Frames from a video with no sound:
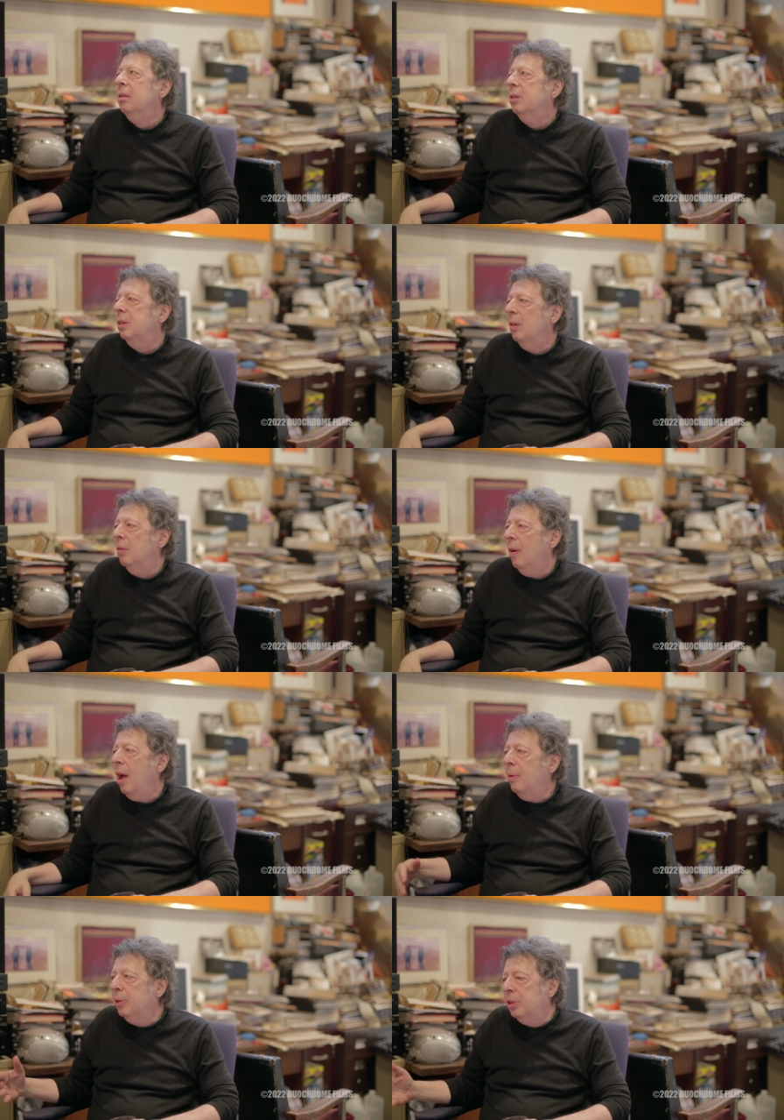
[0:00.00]
So
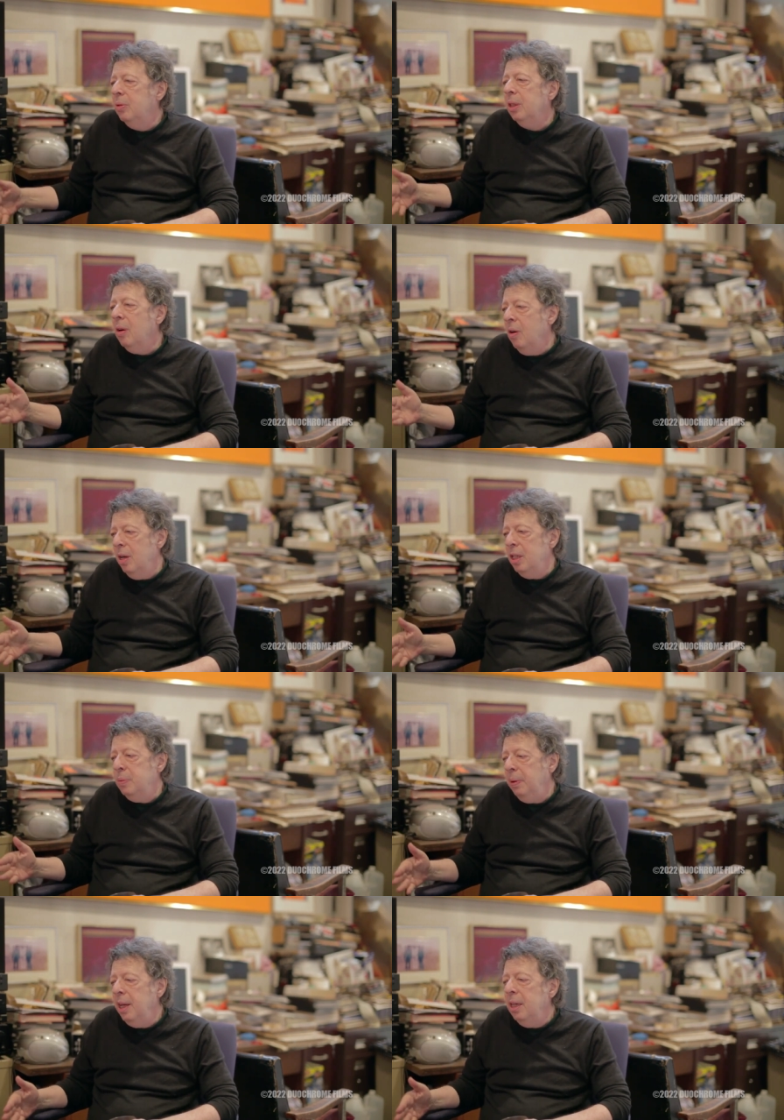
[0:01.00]
I was doing hard
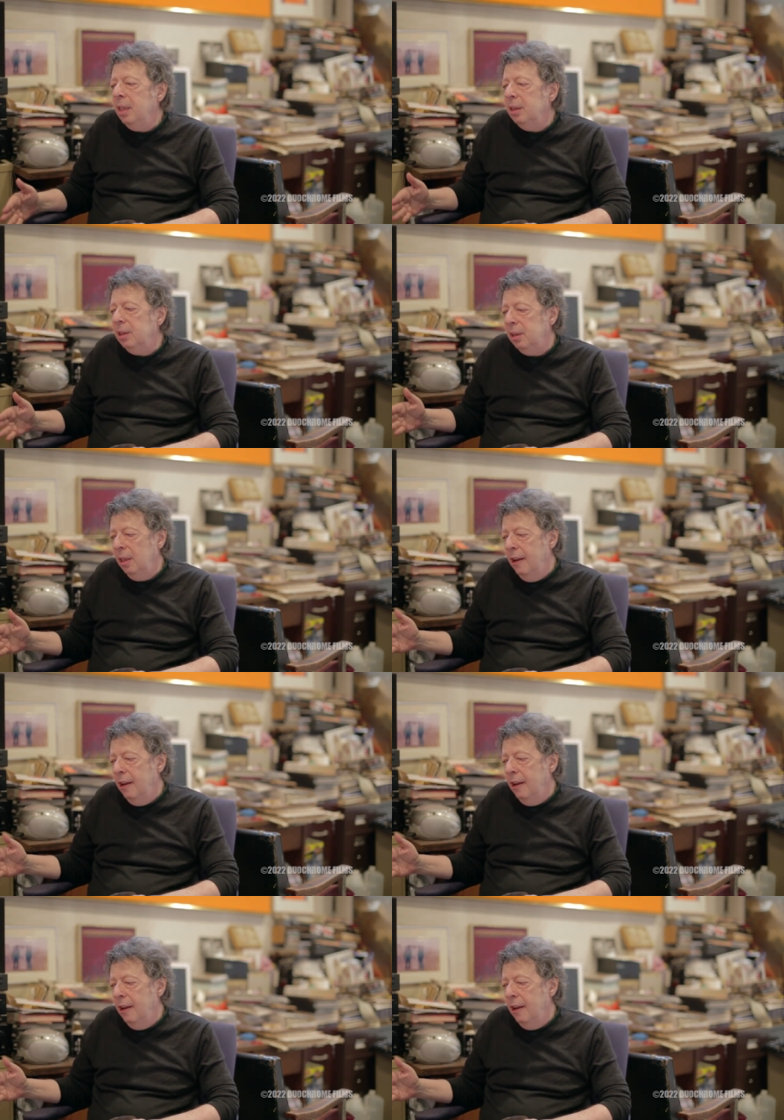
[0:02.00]
edge paintings